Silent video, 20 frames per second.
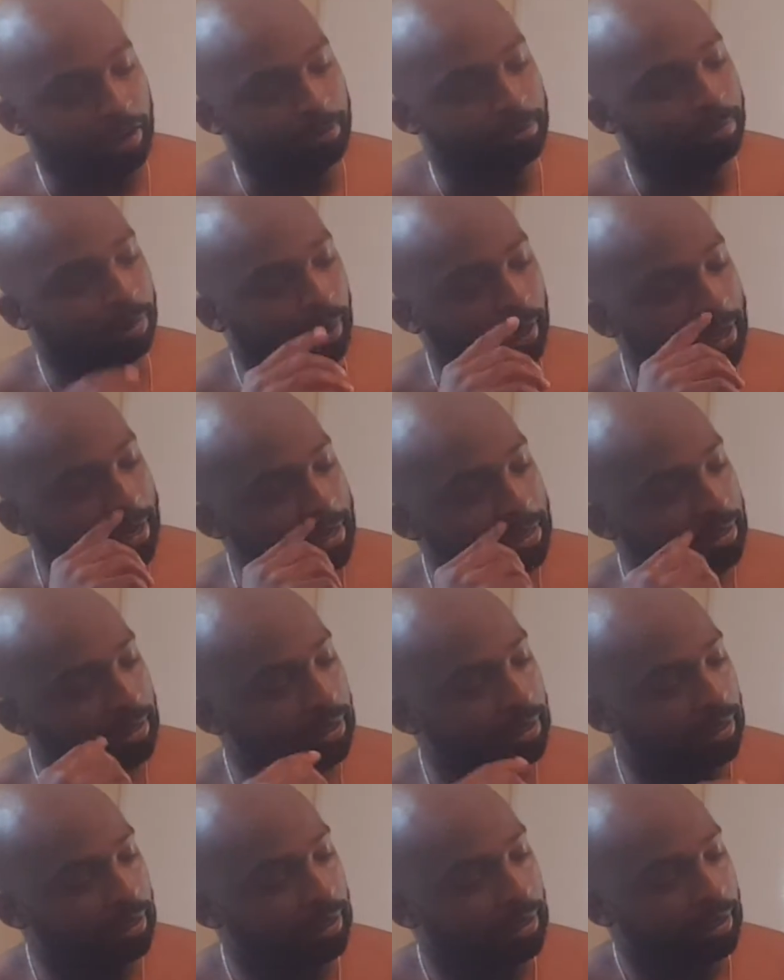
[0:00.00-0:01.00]
in
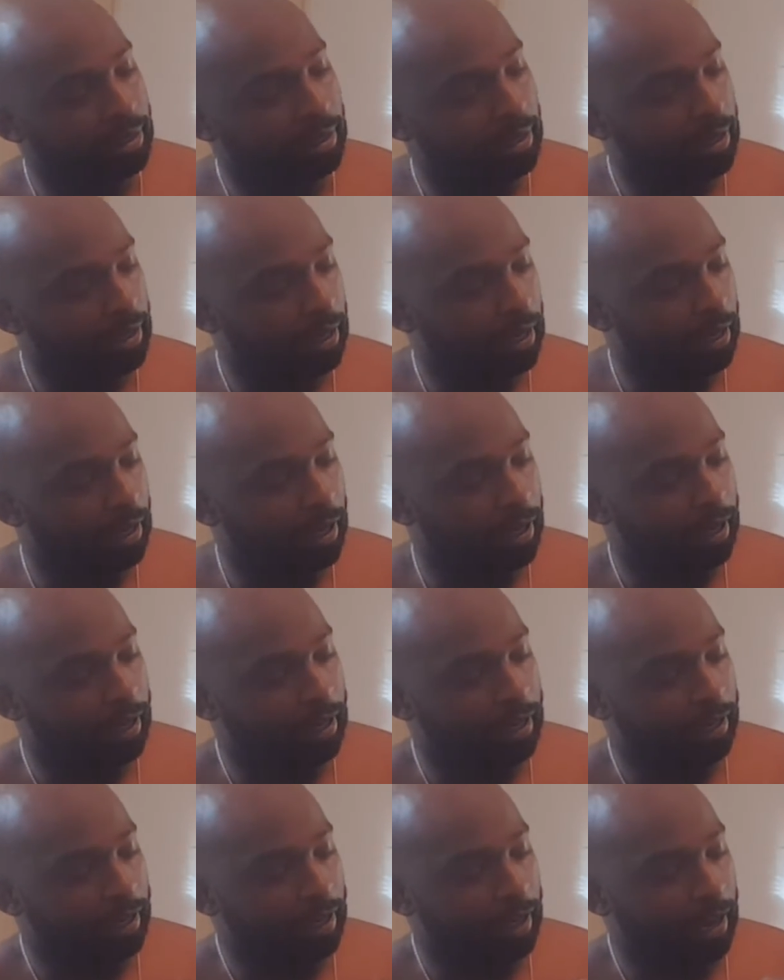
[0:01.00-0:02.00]
place
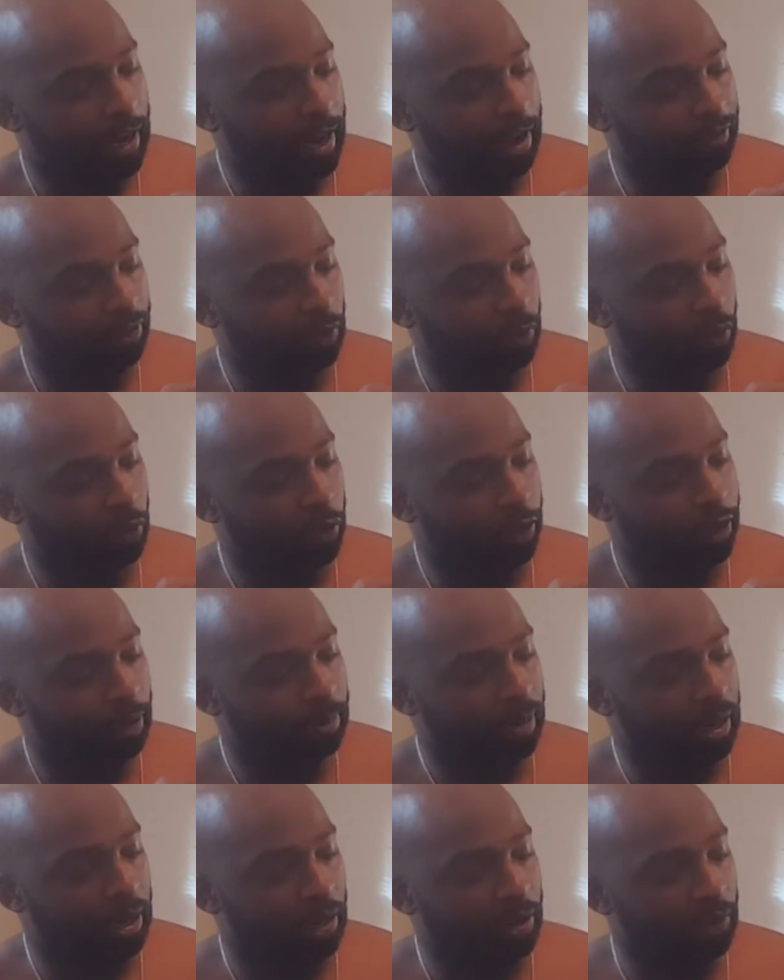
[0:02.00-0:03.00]
and not have to worry
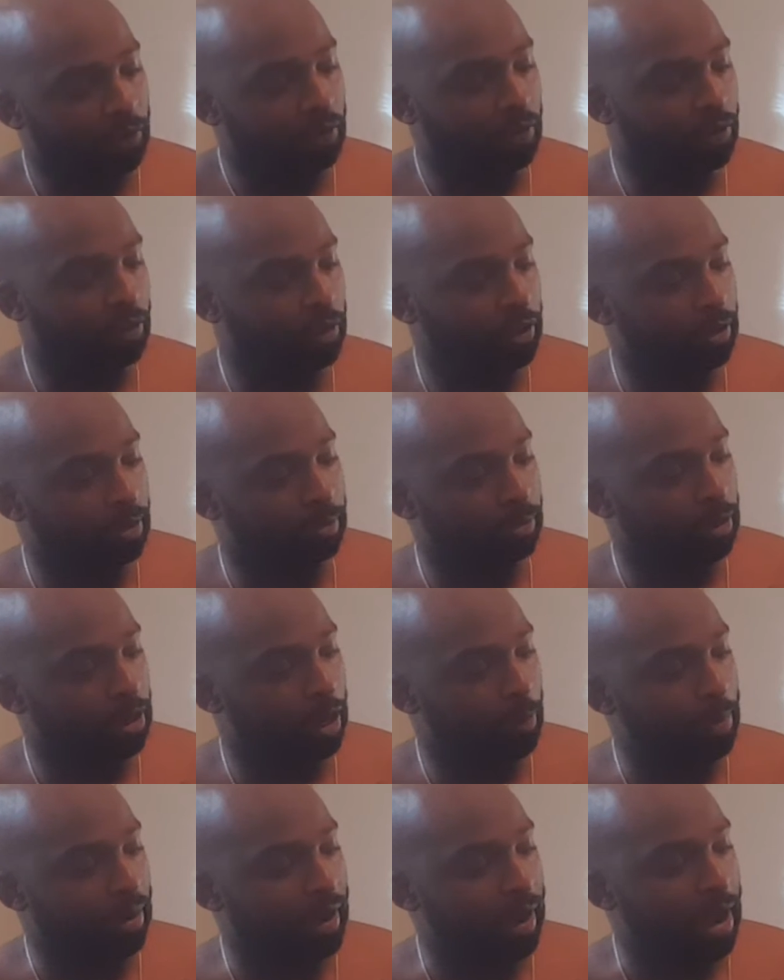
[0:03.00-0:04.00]
about them
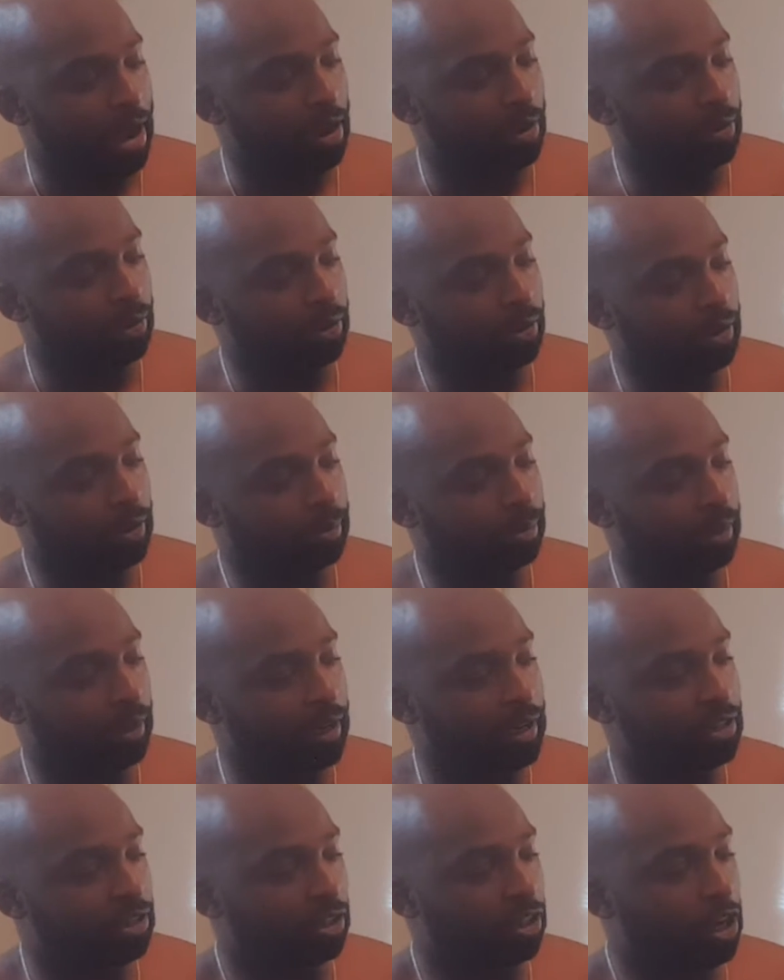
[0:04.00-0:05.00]
coming out of
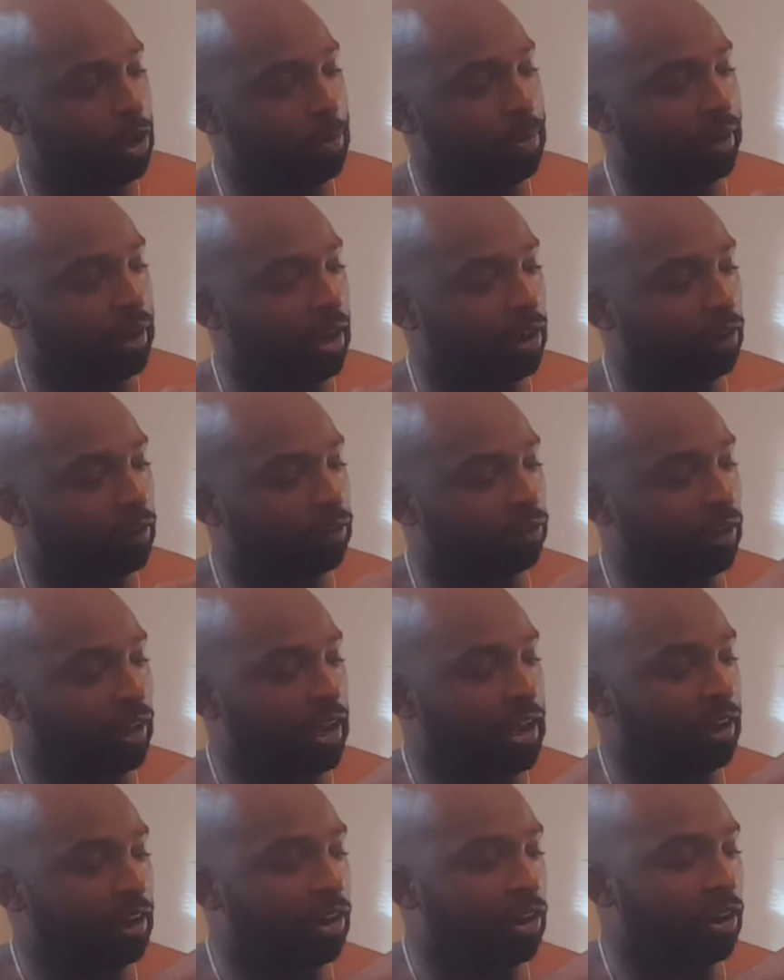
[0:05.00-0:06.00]
place or coming out or
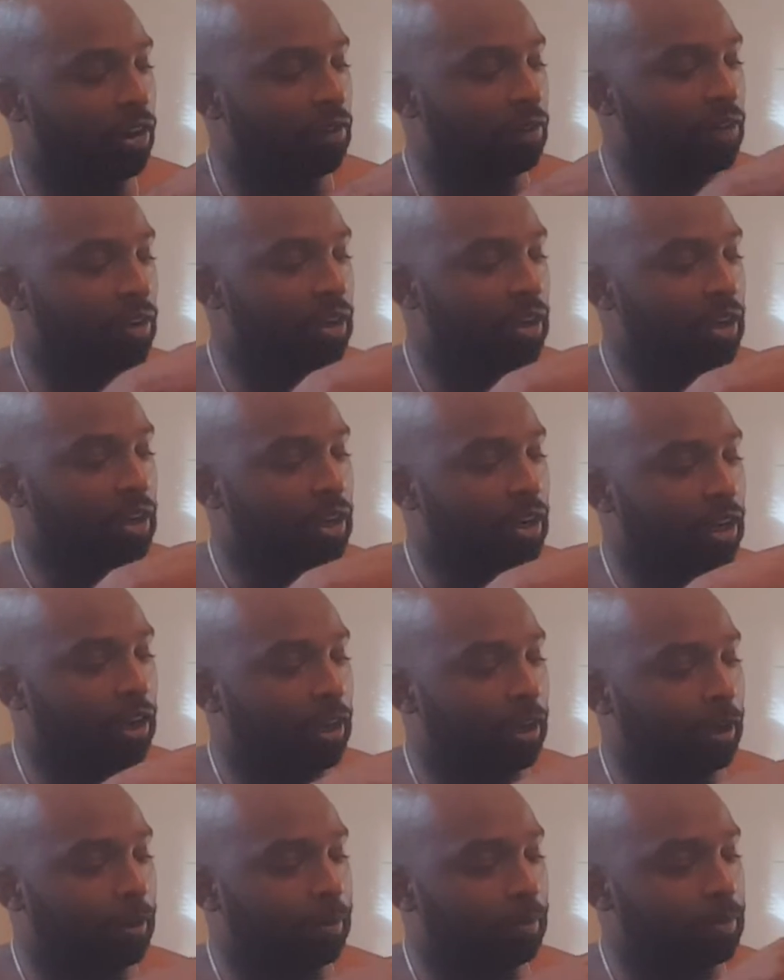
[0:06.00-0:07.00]
flying off.
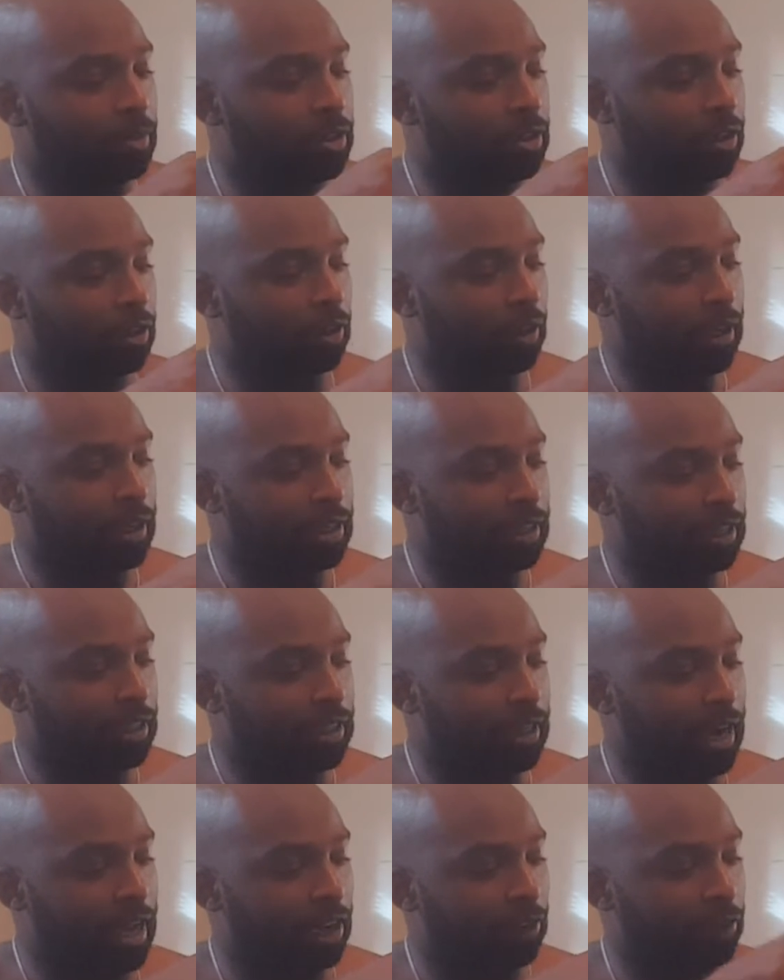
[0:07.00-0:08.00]
So like I said,
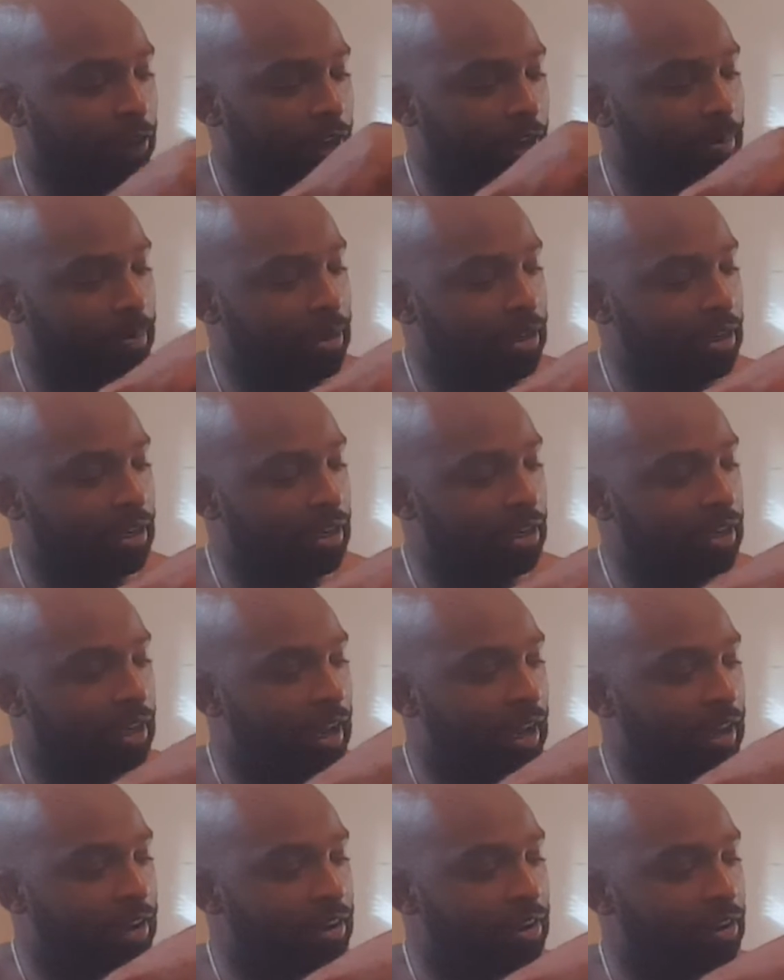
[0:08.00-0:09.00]
it's highly recommended
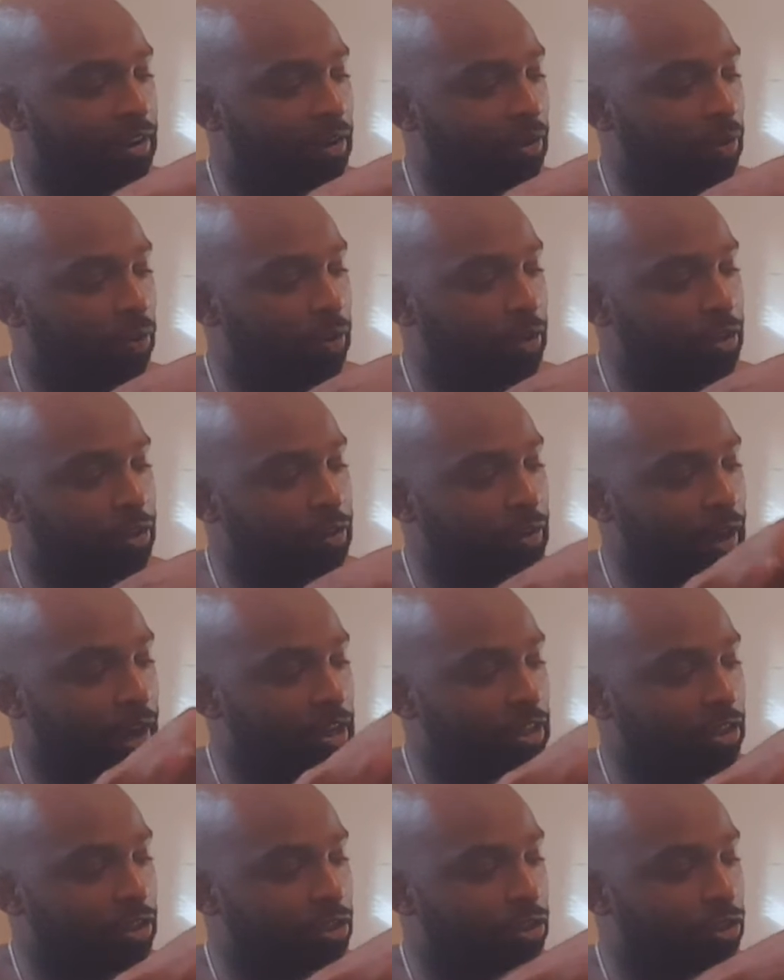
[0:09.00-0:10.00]
that, when you
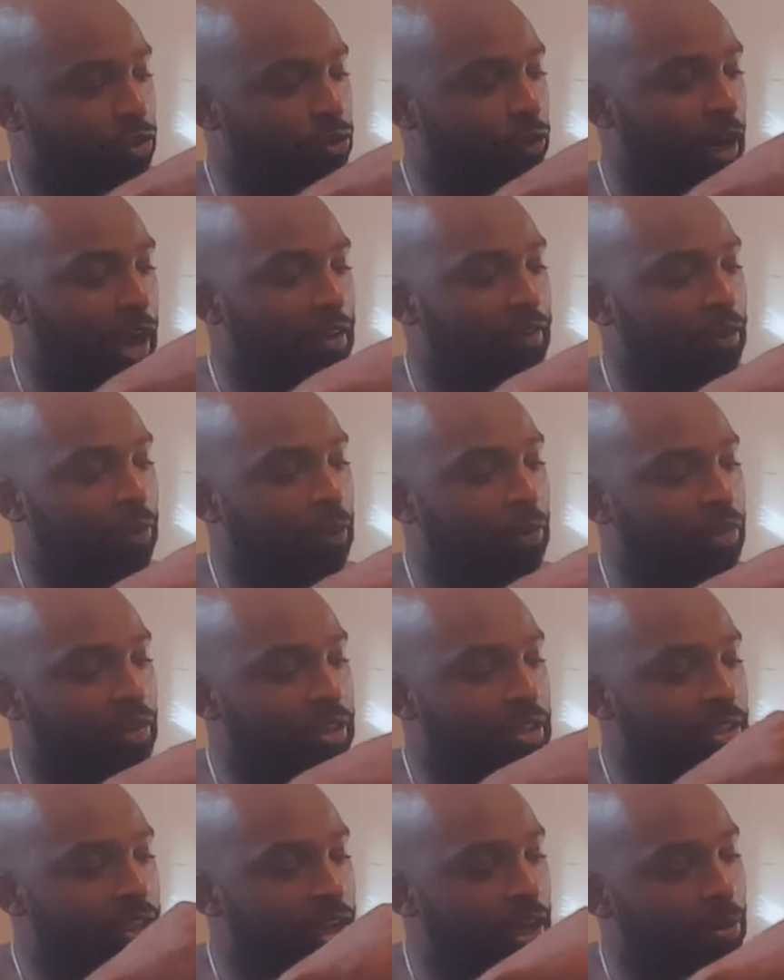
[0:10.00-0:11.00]
guys are driving with
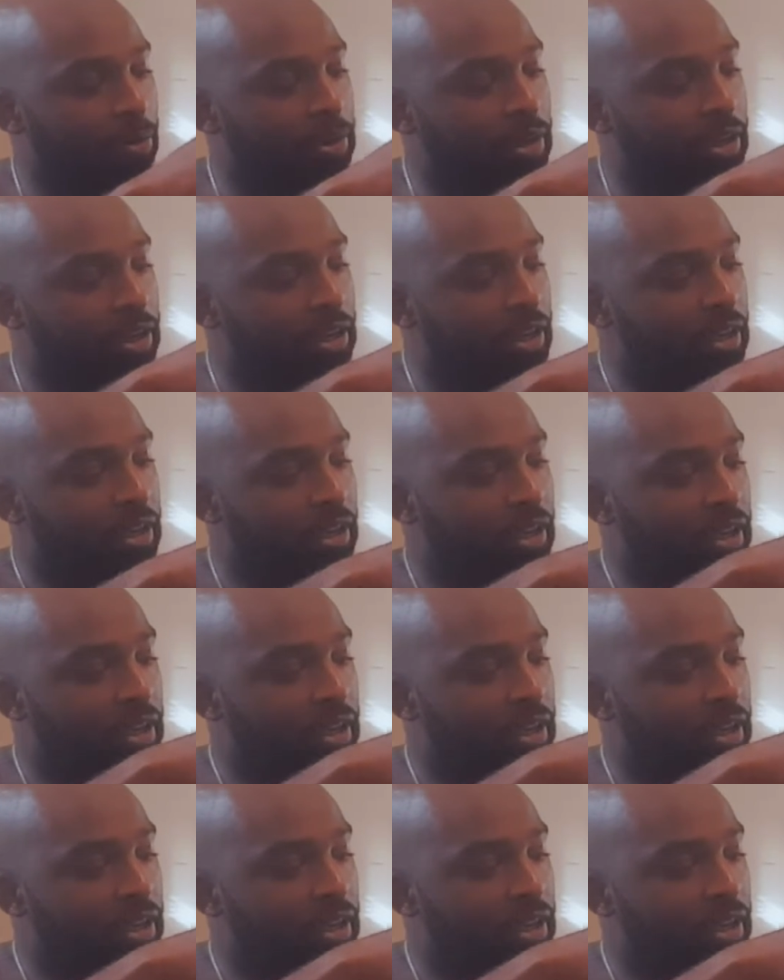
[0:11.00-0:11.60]
this helmet,